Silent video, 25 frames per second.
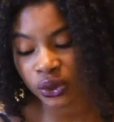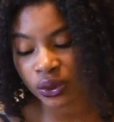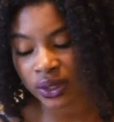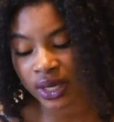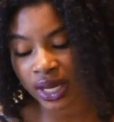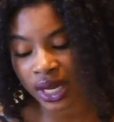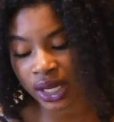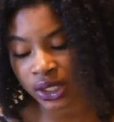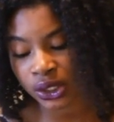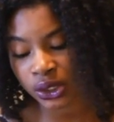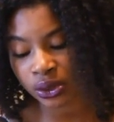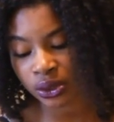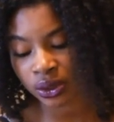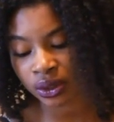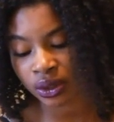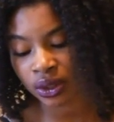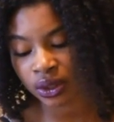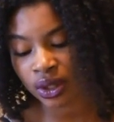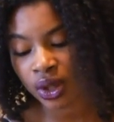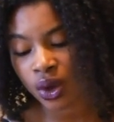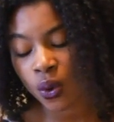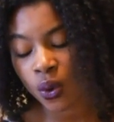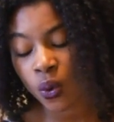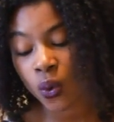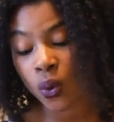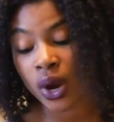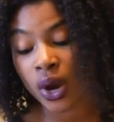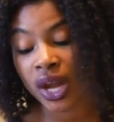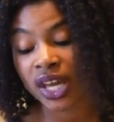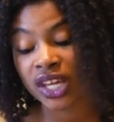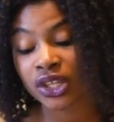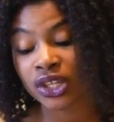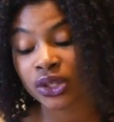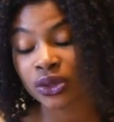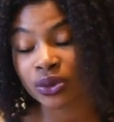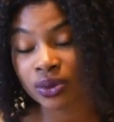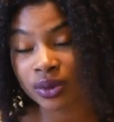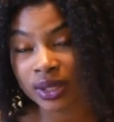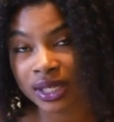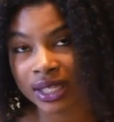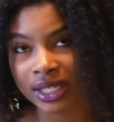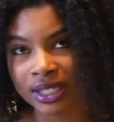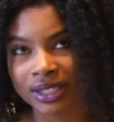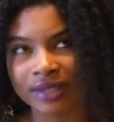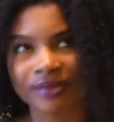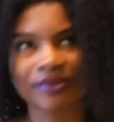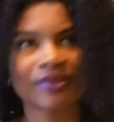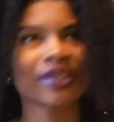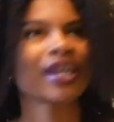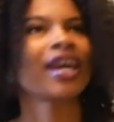to natural where you
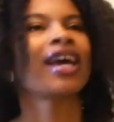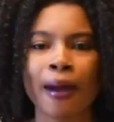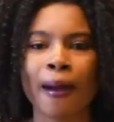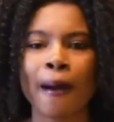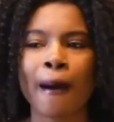live.